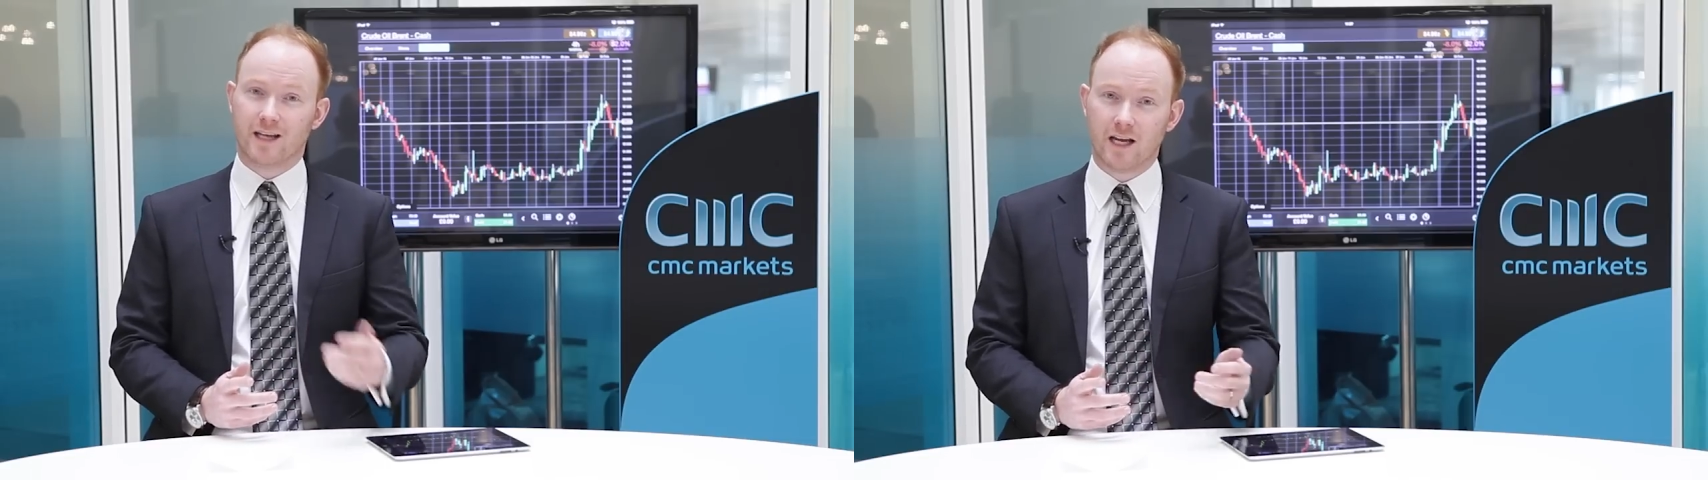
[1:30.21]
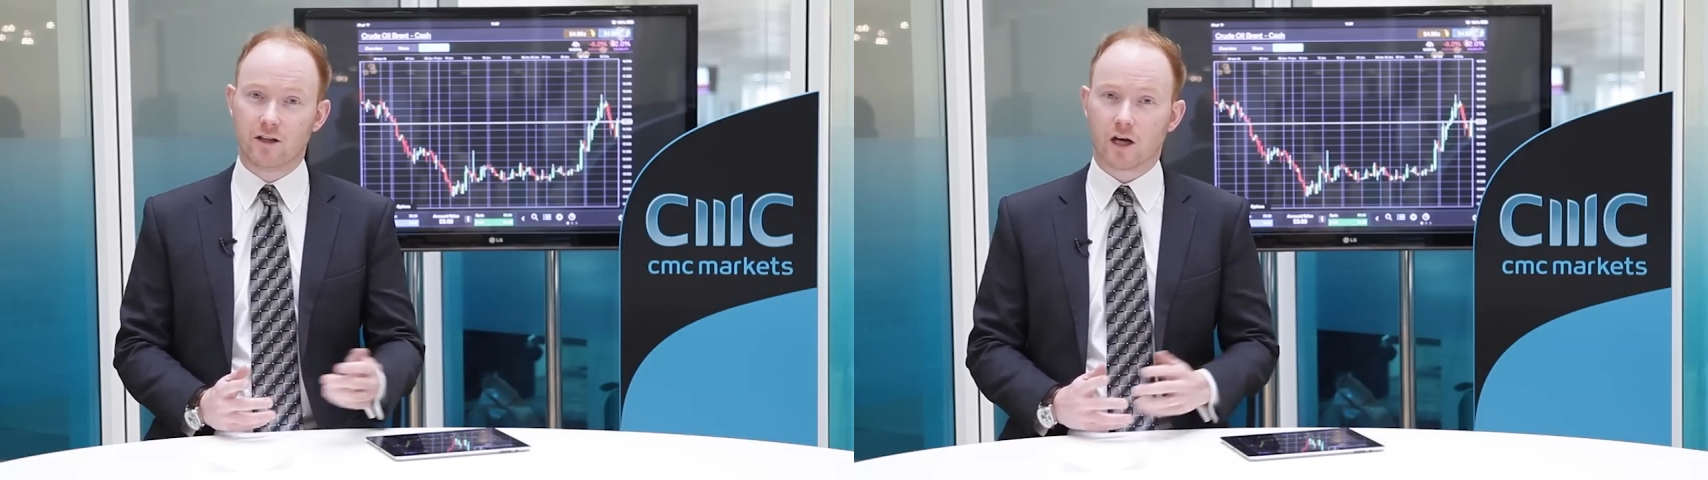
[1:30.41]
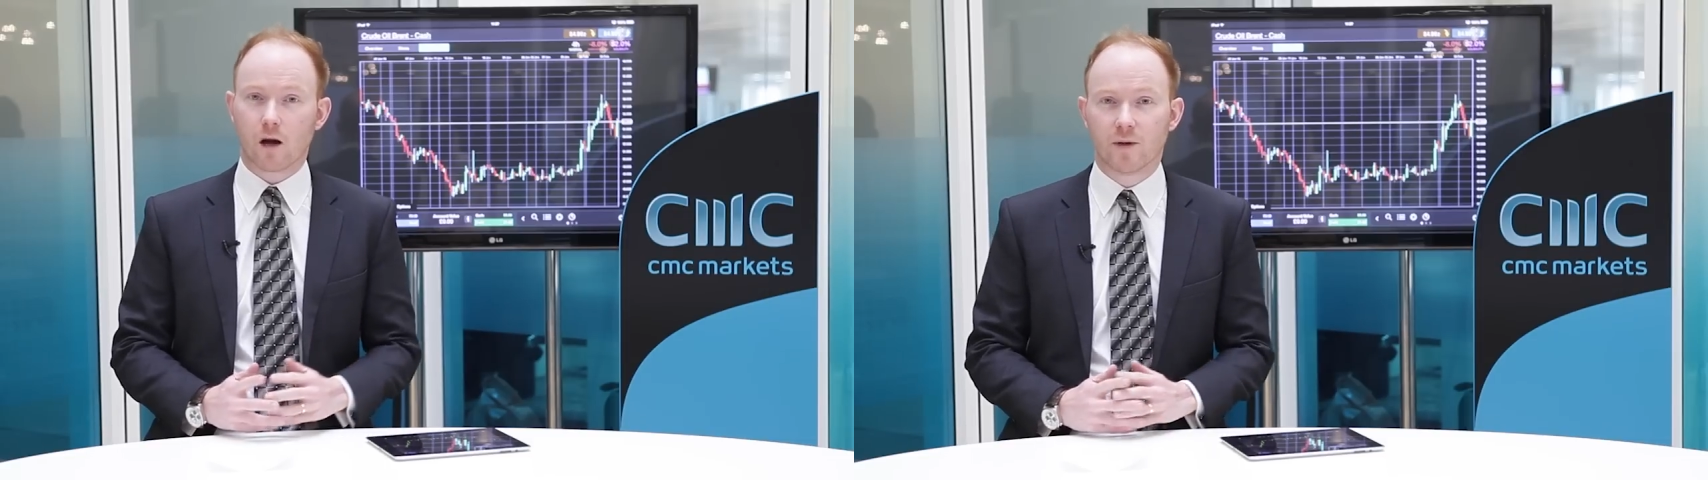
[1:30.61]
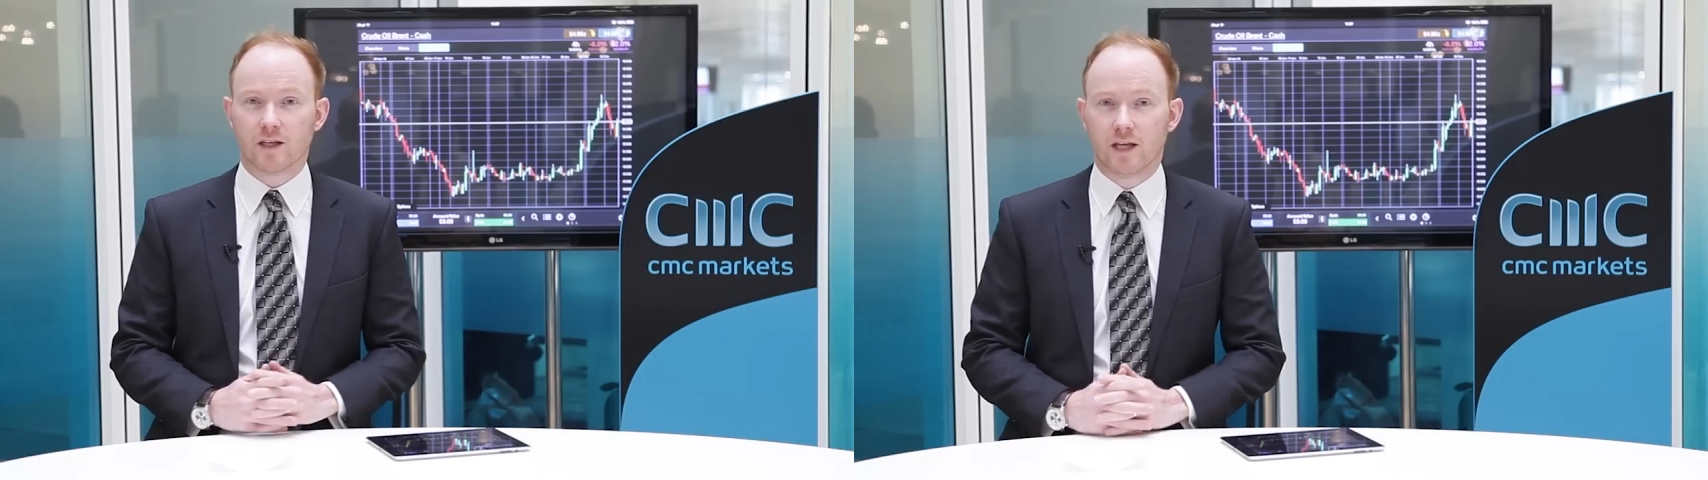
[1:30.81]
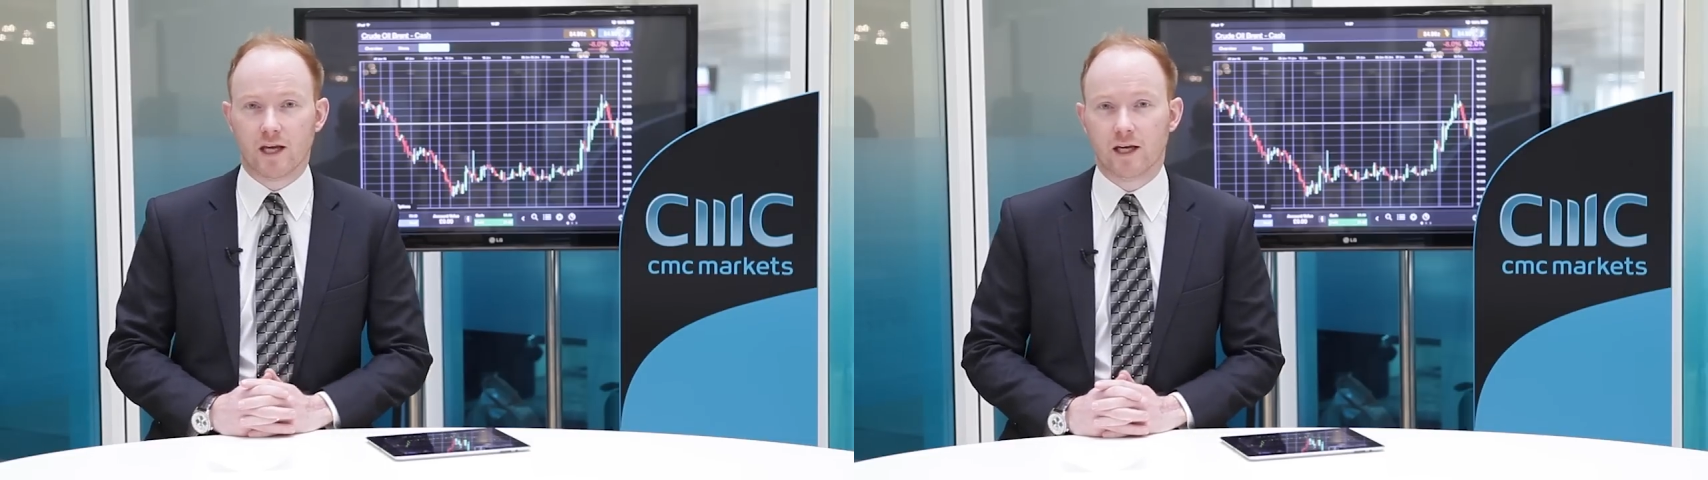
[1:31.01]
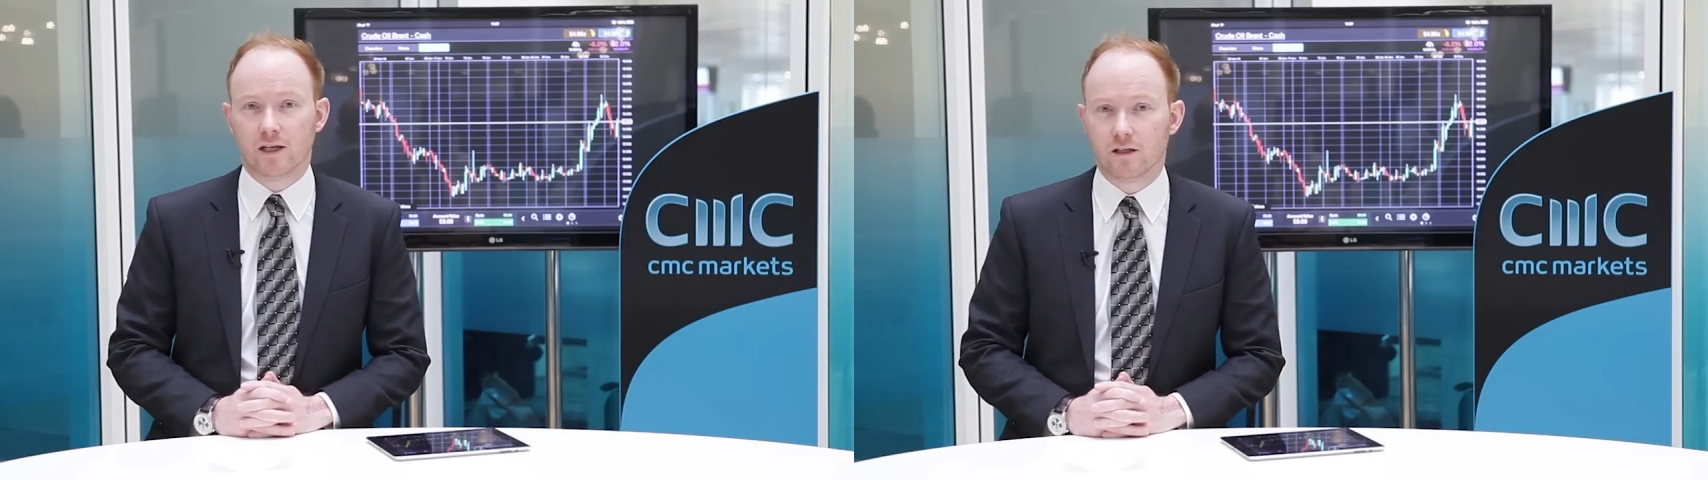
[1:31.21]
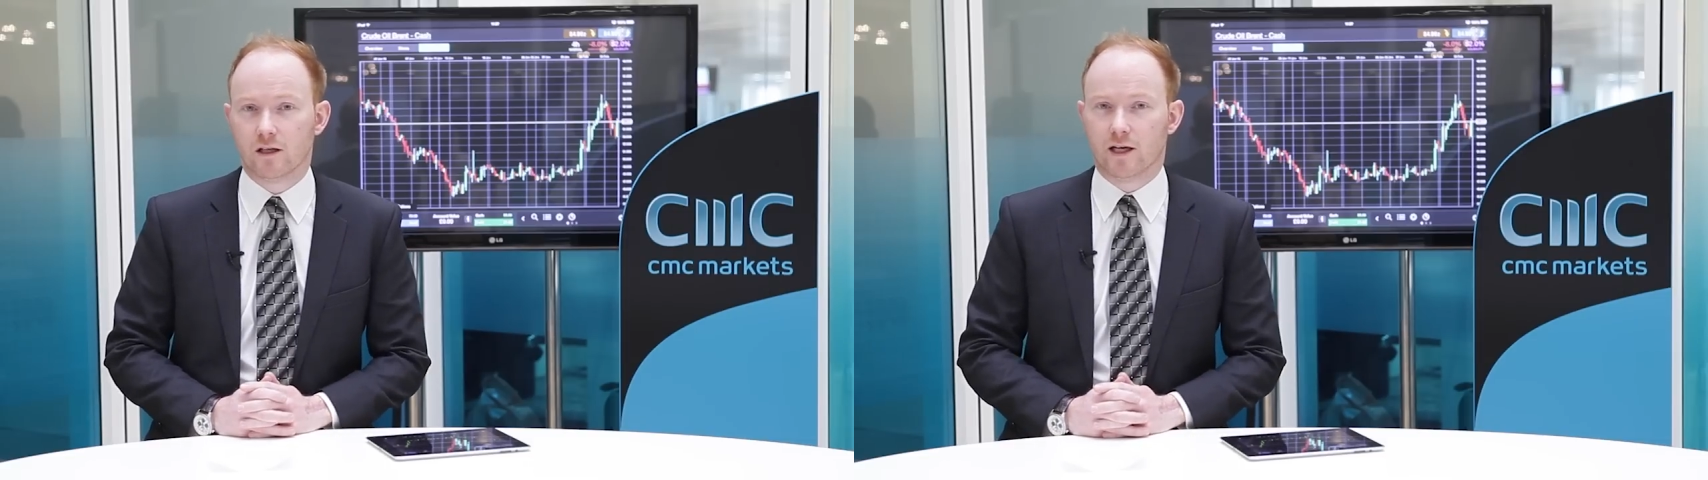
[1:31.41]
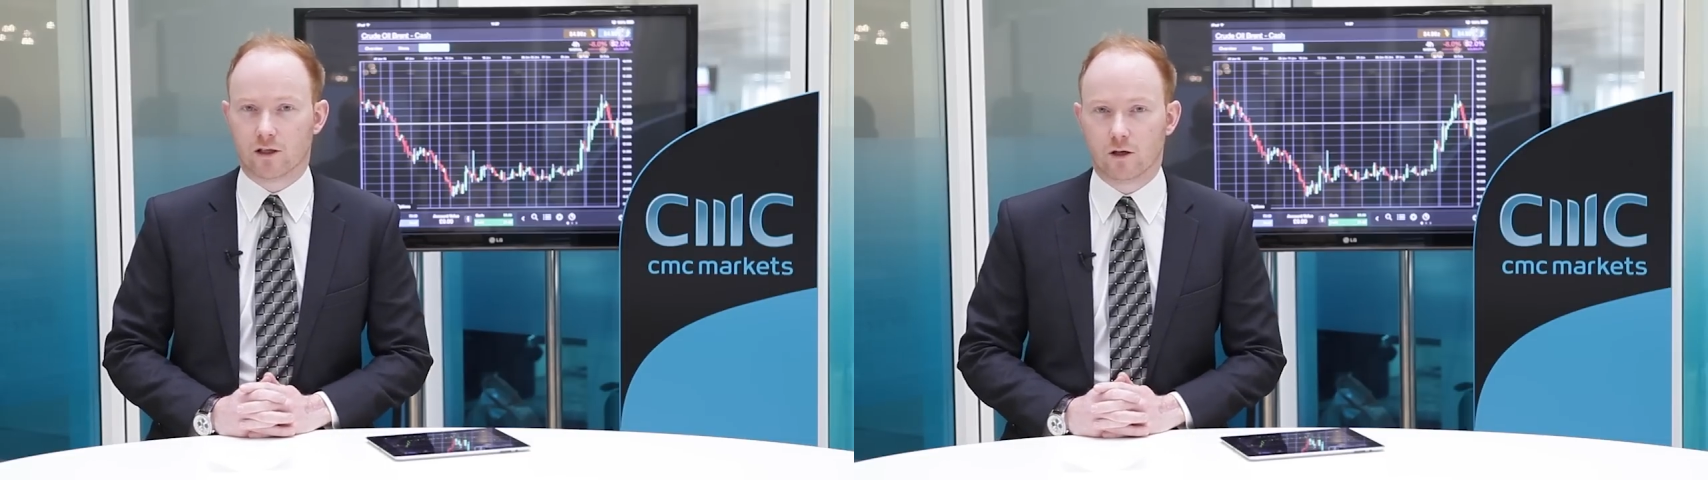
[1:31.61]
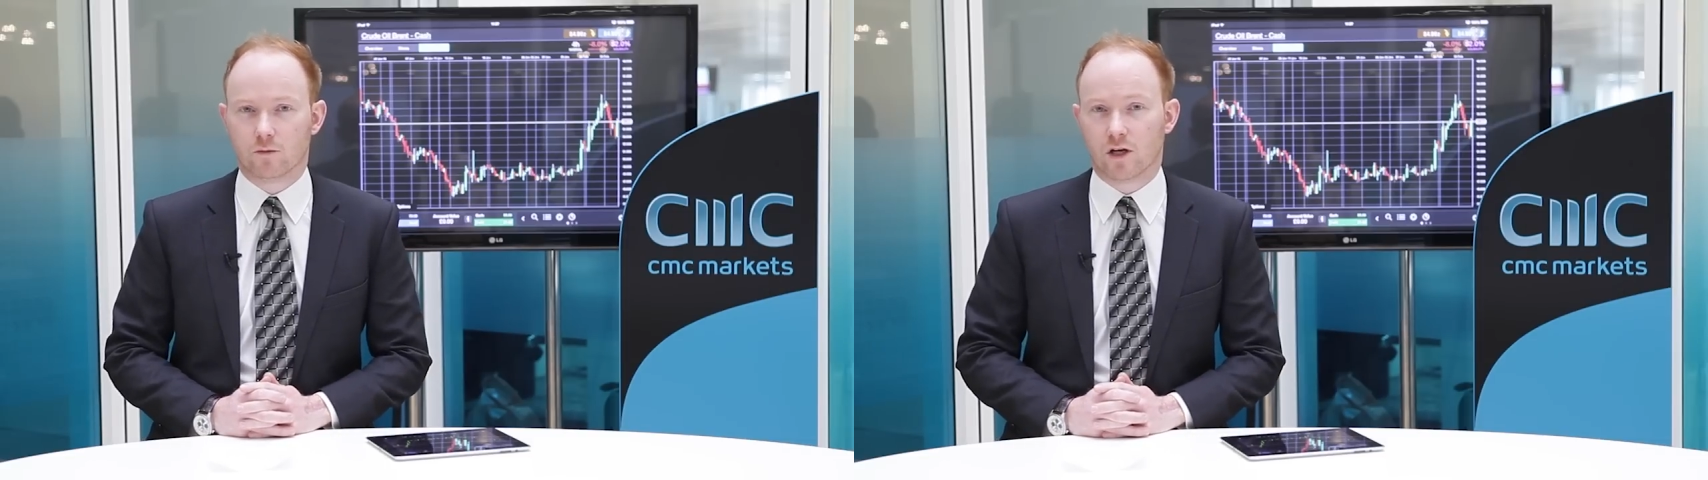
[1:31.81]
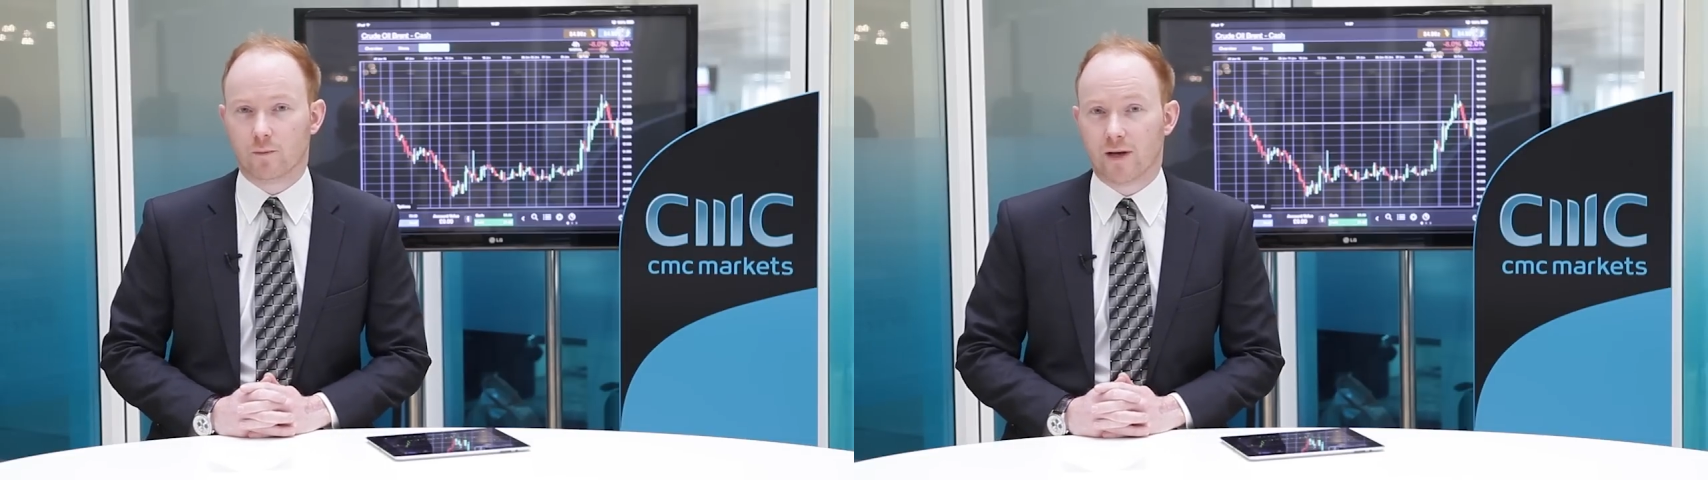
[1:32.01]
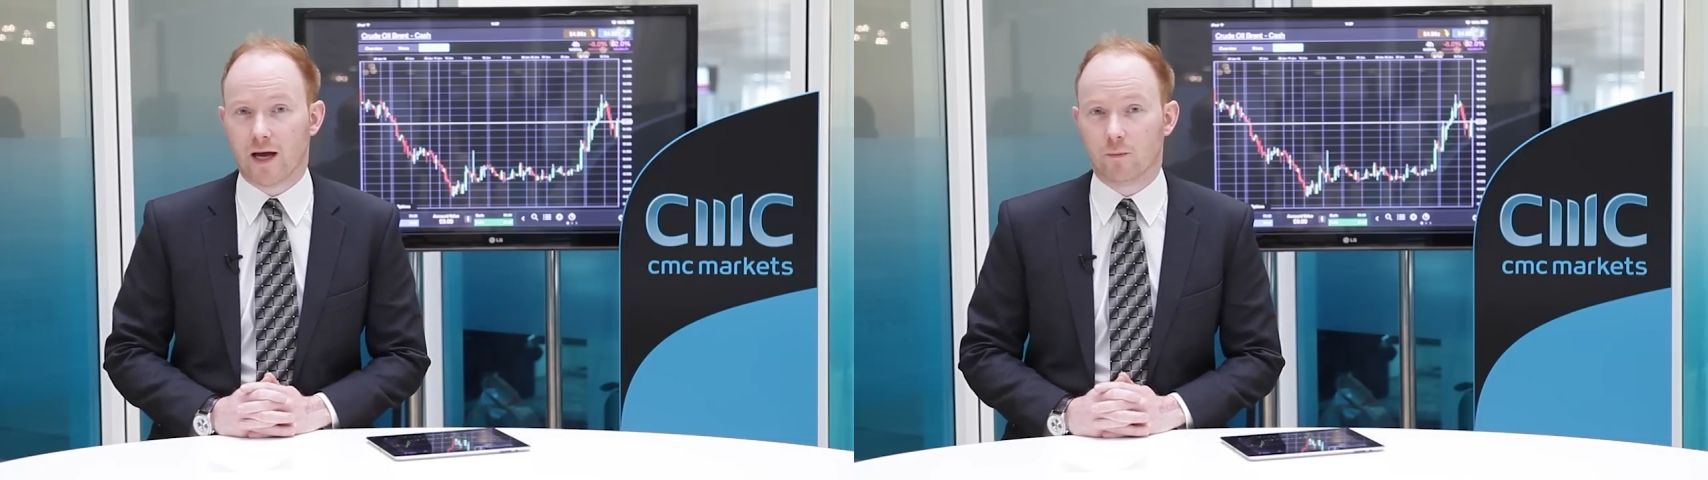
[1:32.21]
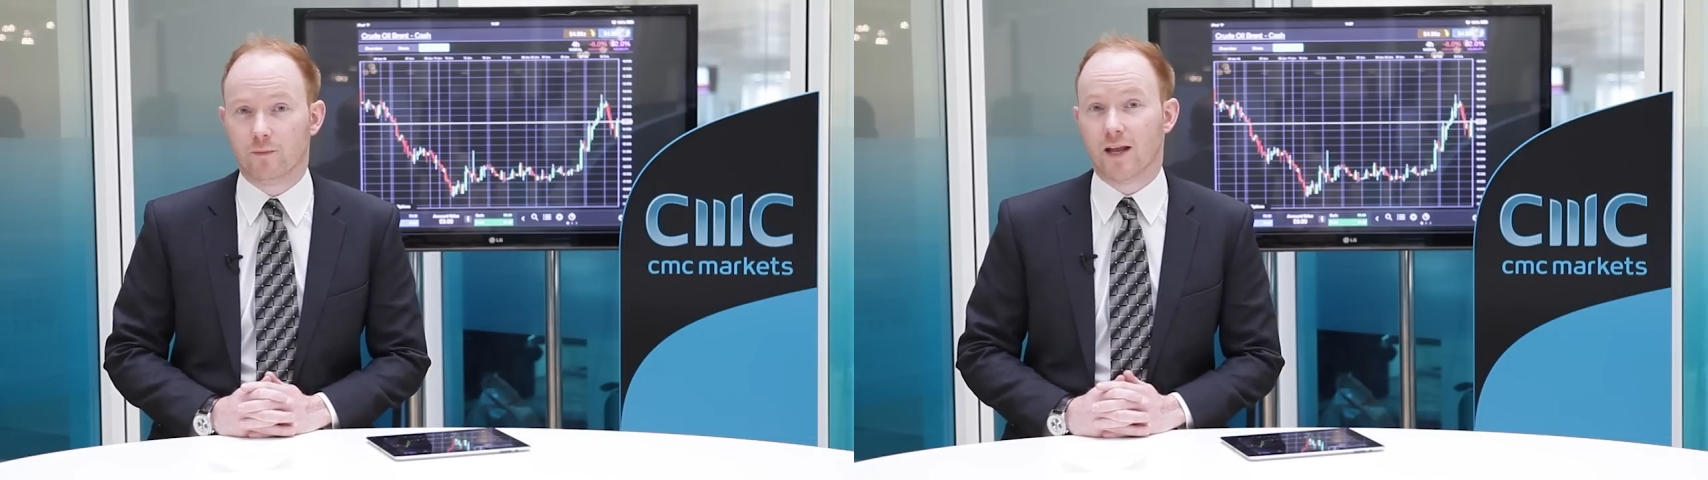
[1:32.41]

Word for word: in the coming year it could come down,